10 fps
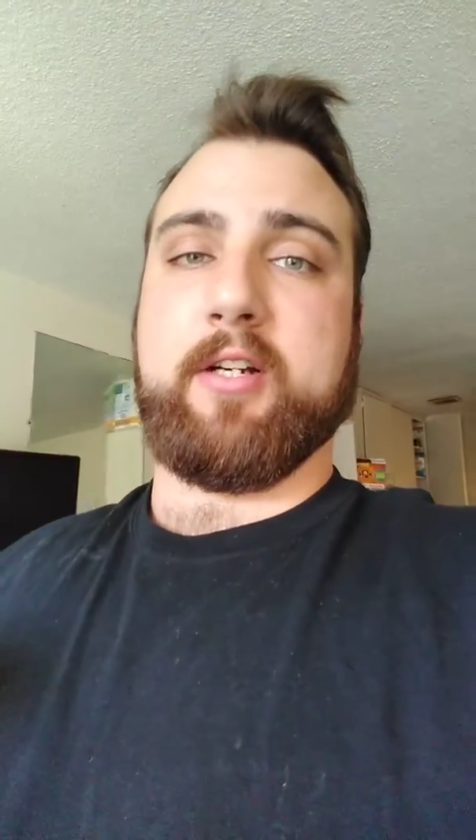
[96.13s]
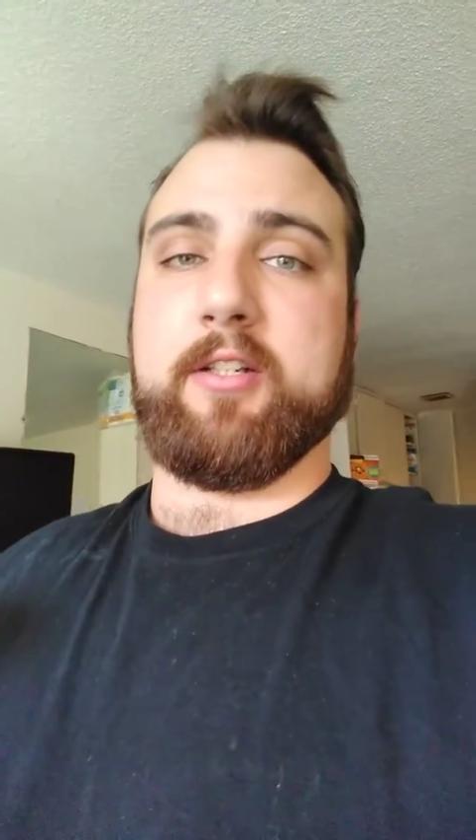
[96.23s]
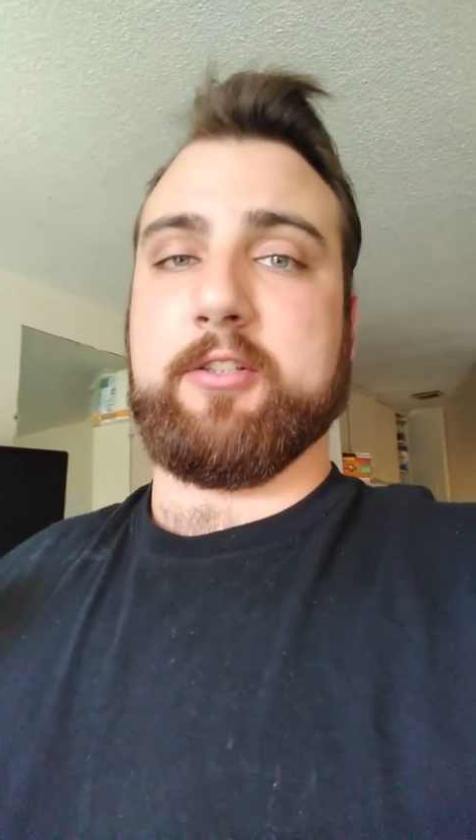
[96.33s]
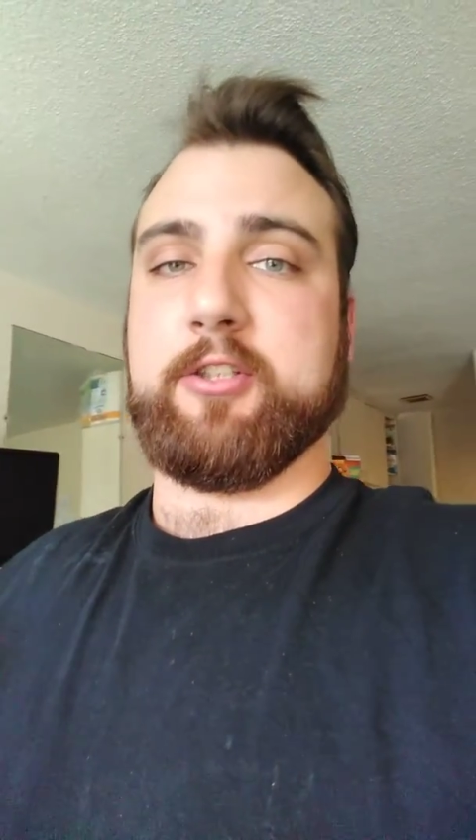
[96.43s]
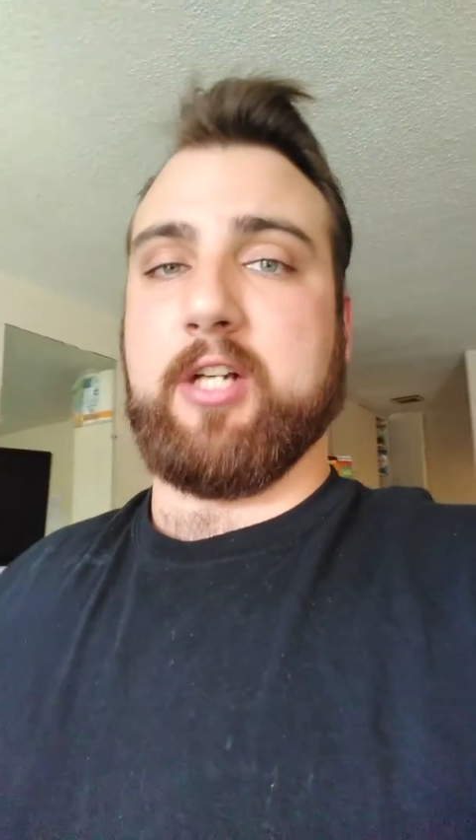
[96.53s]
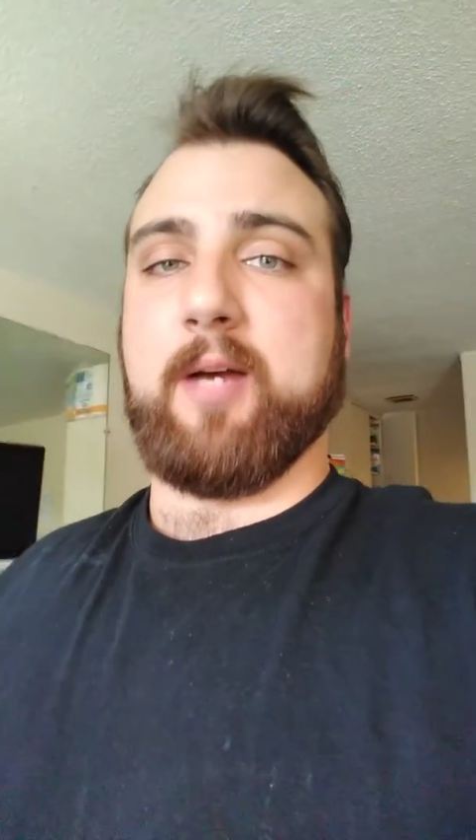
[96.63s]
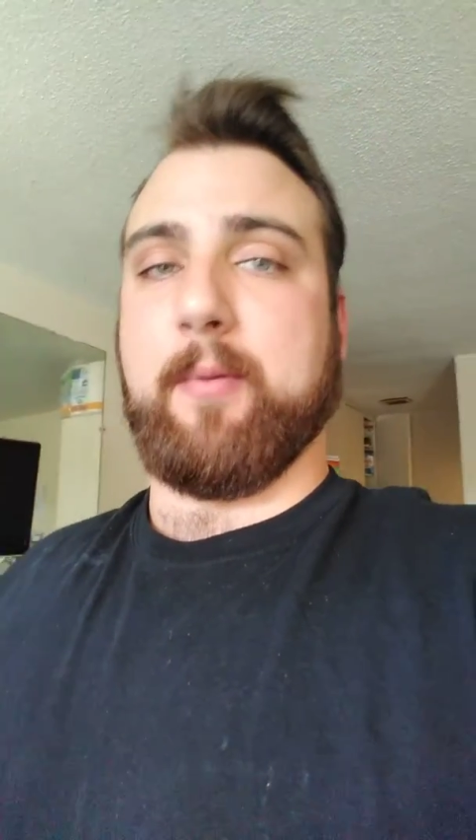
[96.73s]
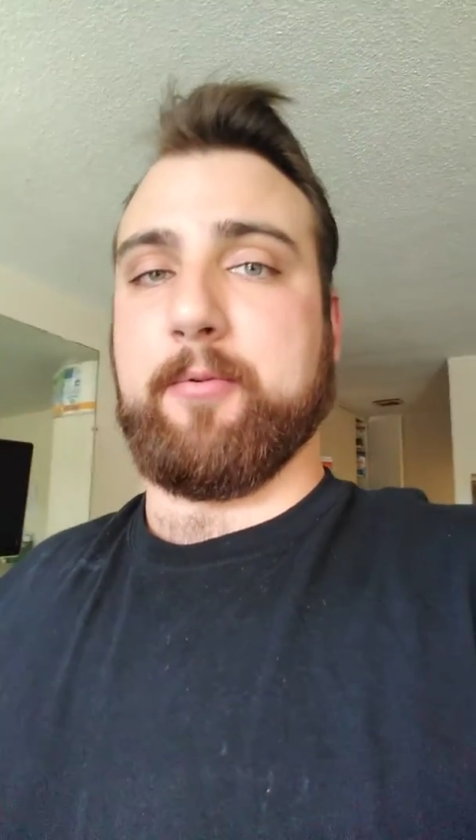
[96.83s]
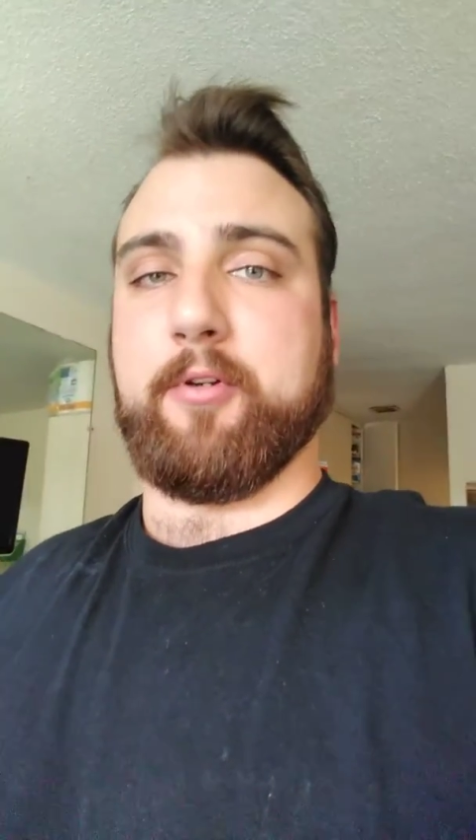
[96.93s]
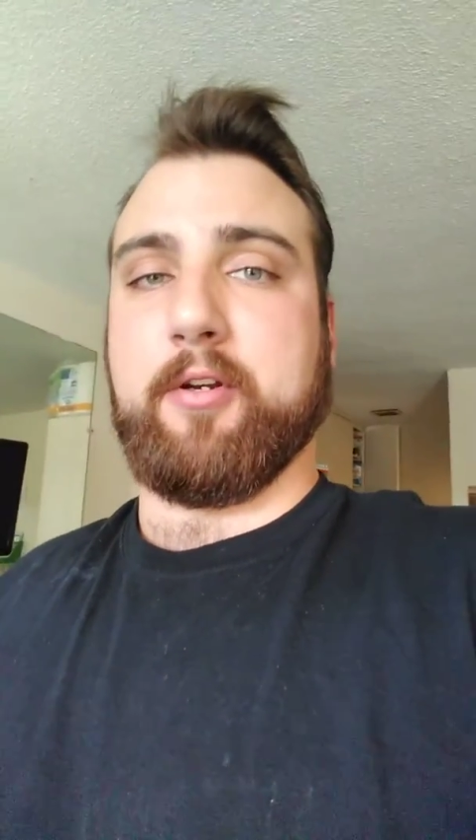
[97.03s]
a job
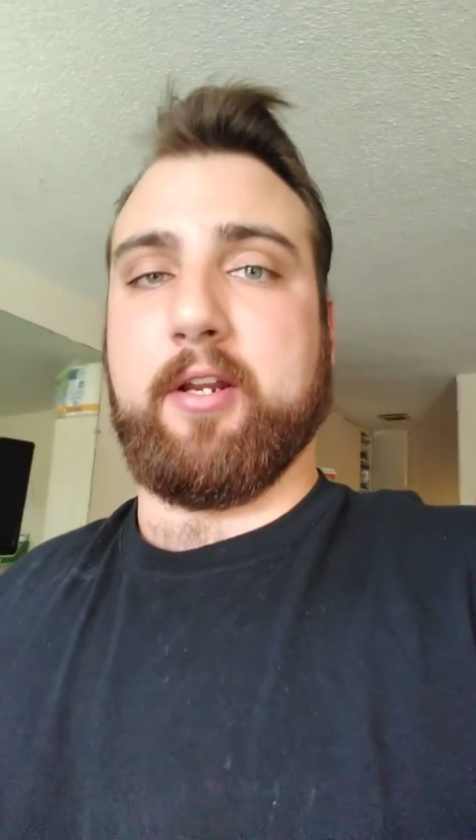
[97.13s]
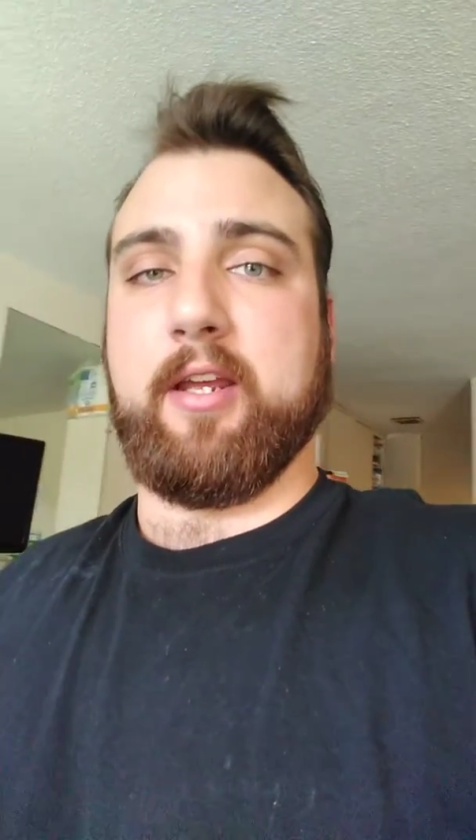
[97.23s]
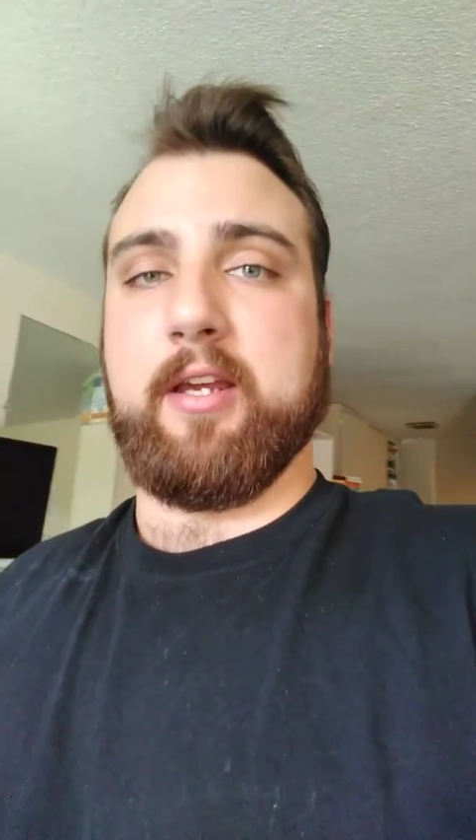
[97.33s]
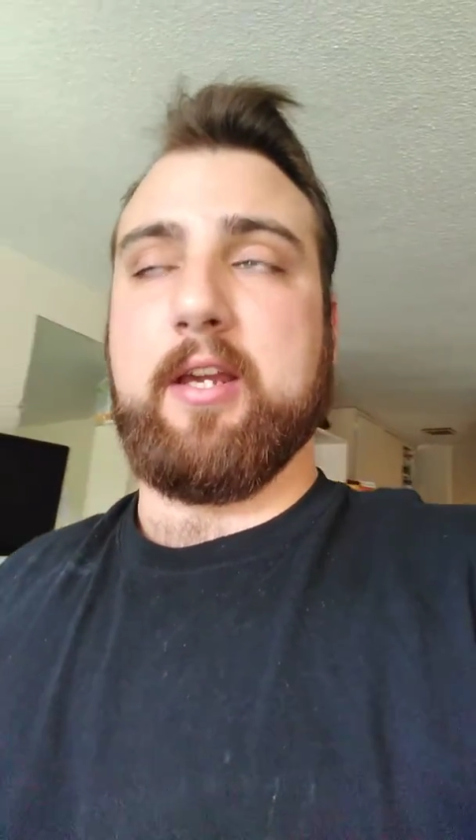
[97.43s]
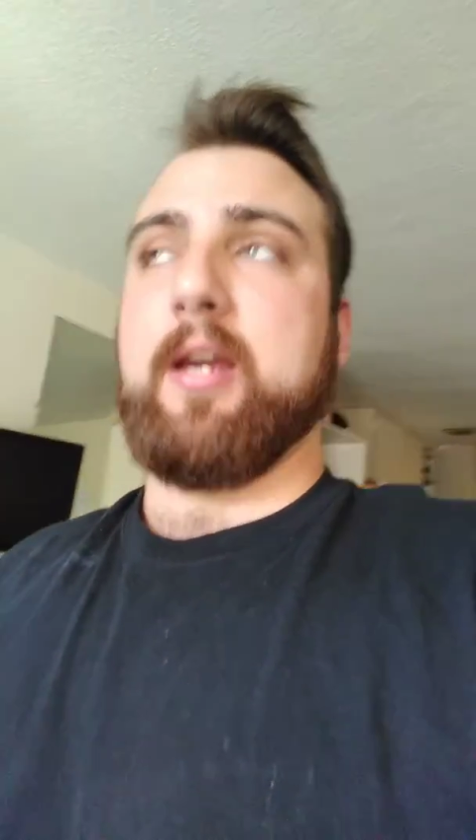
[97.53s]
opportunity.